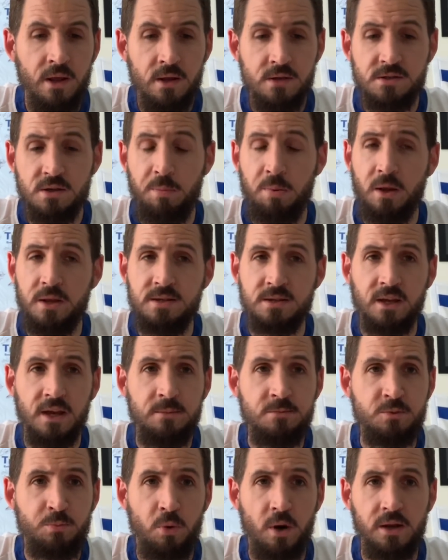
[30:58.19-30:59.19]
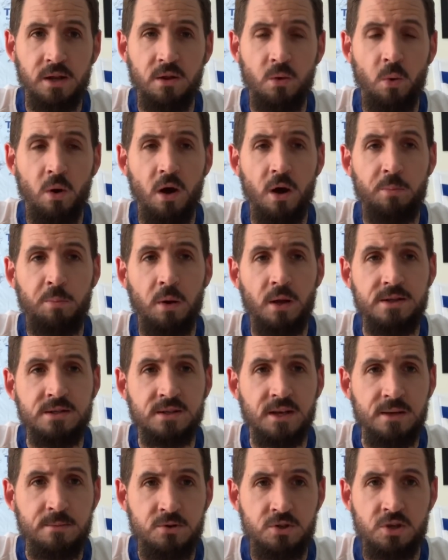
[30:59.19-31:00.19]
So please keep spreading the word. Please
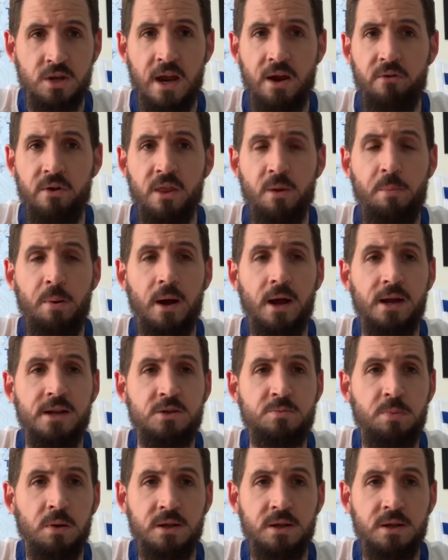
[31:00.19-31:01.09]
keep sharing the page.